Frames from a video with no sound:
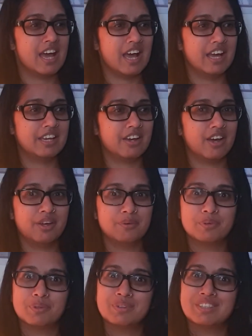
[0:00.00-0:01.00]
And I
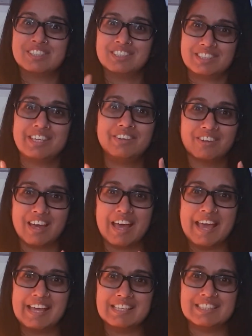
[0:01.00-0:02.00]
will see you
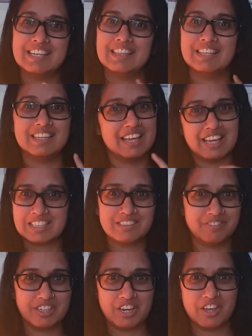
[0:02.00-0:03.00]
guys in the next
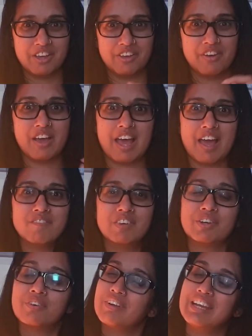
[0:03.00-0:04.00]
video. Have a
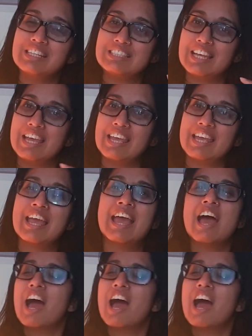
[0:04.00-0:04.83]
great day.